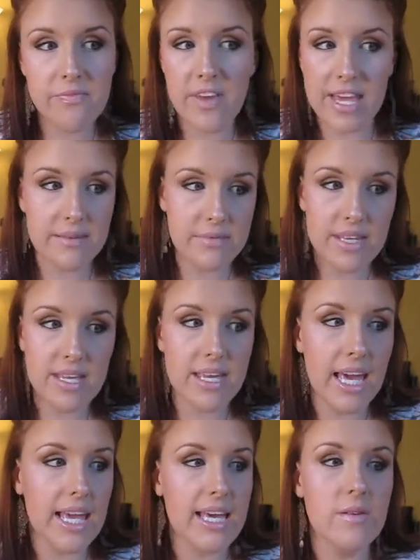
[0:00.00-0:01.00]
family,
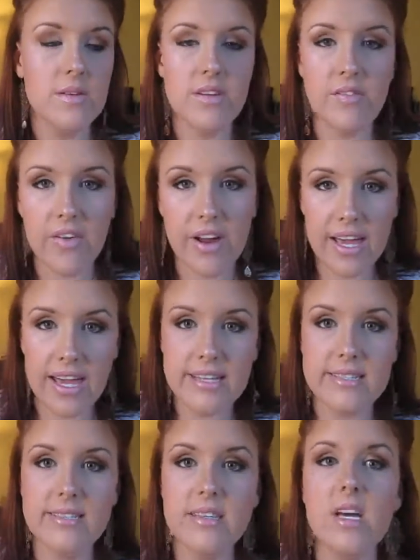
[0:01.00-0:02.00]
hang out with your
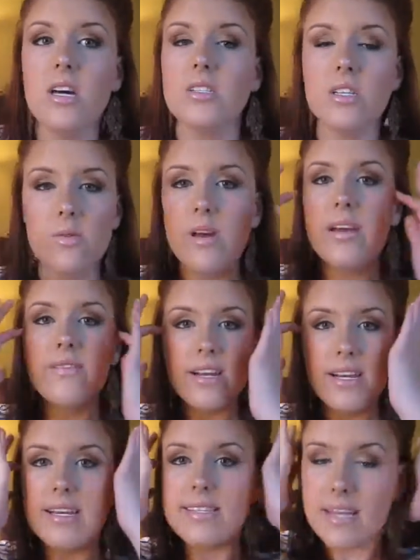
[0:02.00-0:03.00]
friends, do whatever
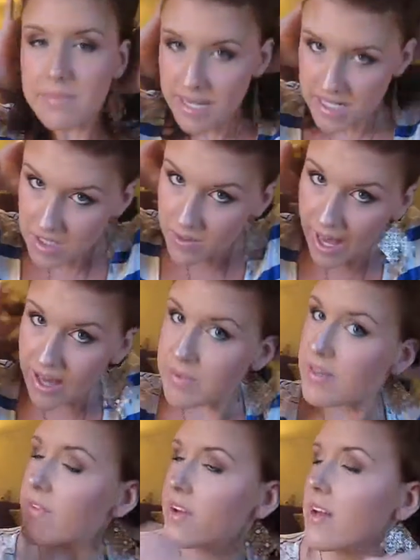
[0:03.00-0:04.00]
it is that makes you
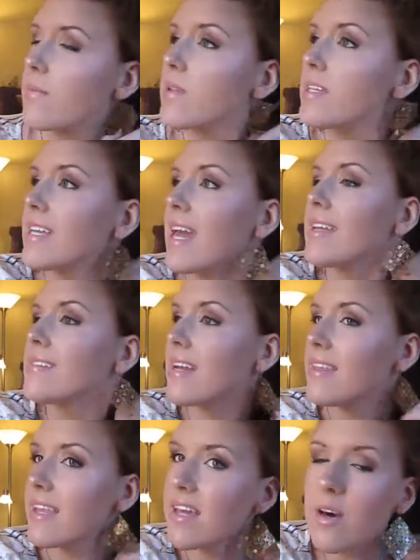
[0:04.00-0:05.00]
happy for a couple of days,
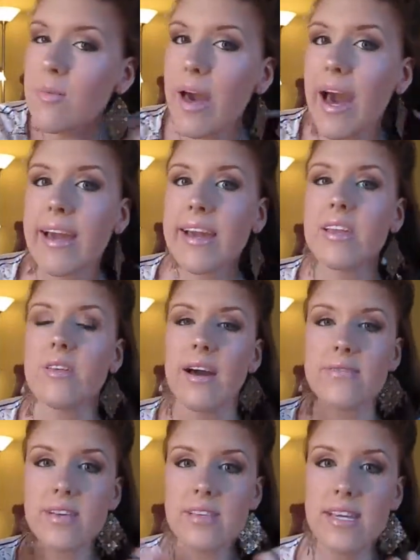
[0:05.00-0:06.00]
and then go back and you'll
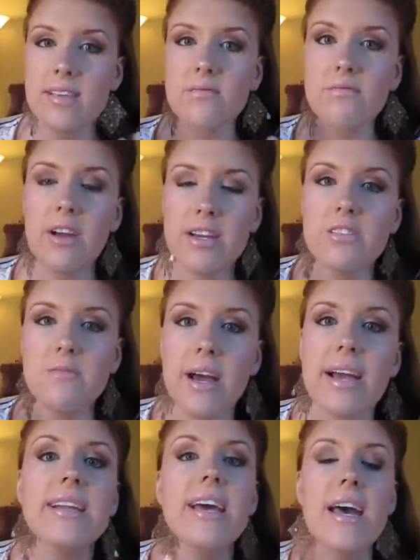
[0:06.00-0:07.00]
have a clean and fresh
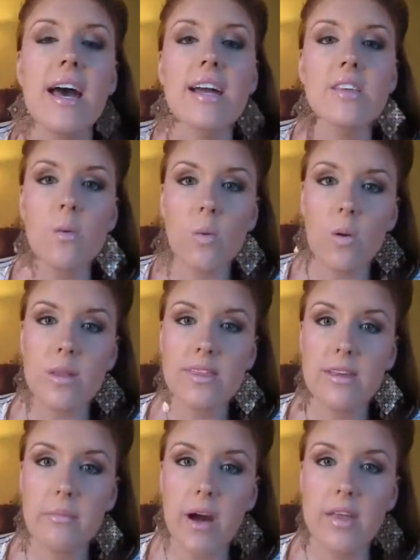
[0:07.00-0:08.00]
mind, and you won't let
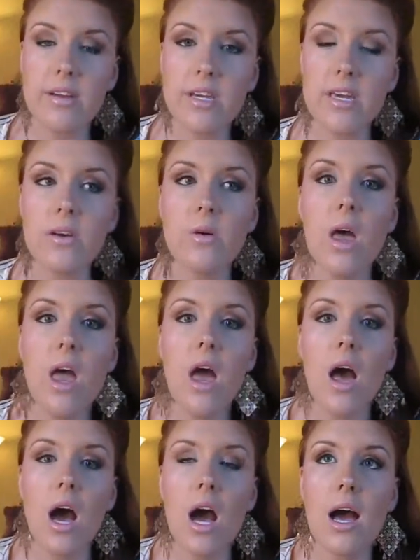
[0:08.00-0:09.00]
them bother you.
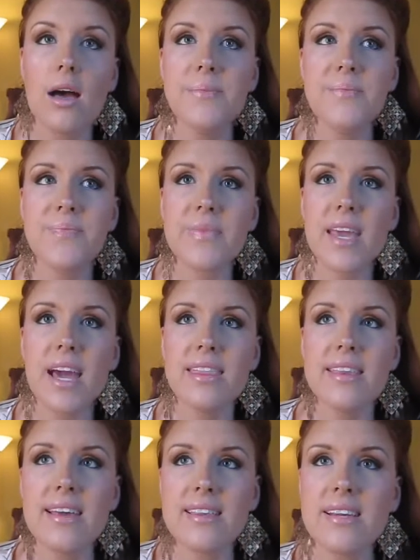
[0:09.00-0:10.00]

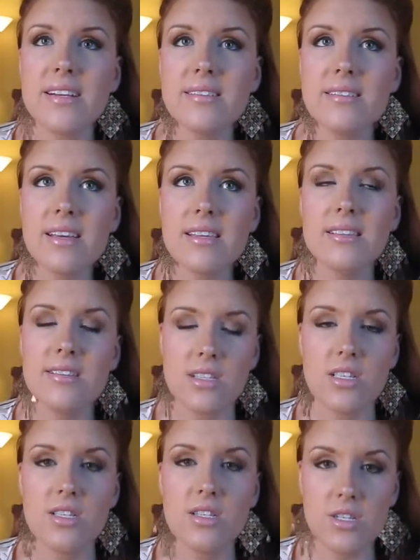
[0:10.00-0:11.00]
It's like there's like this
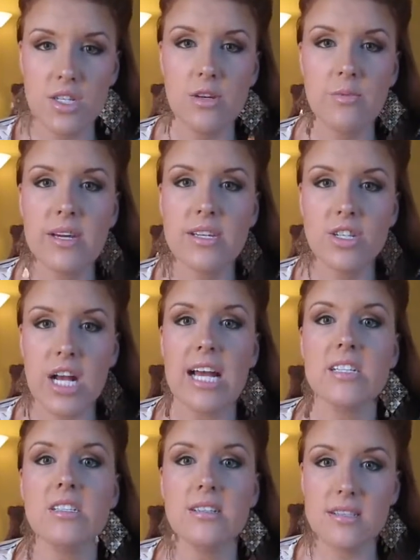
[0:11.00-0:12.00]
stupid
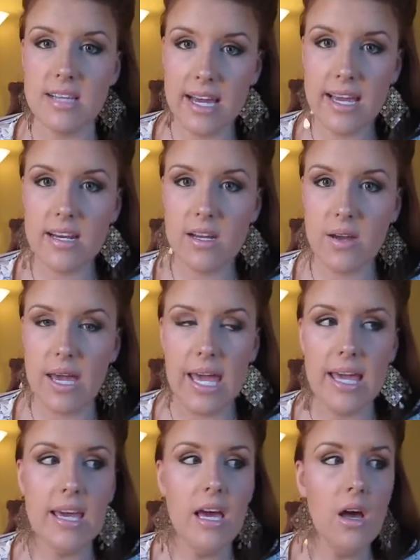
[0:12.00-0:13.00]
trashy site.
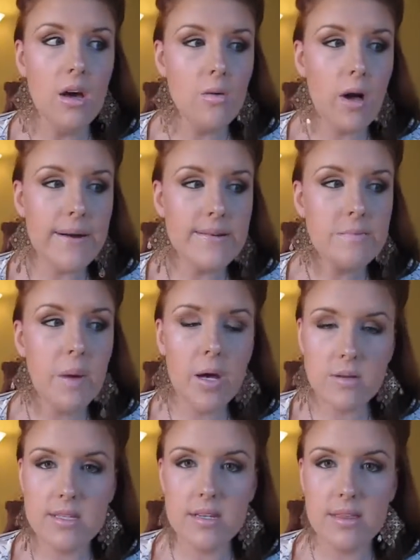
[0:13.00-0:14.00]
Okay, well, I was
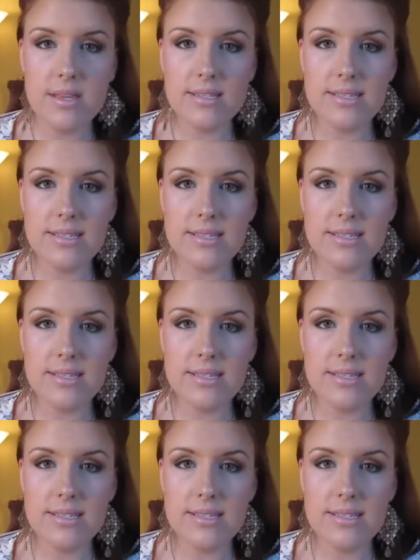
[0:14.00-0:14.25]
posted on this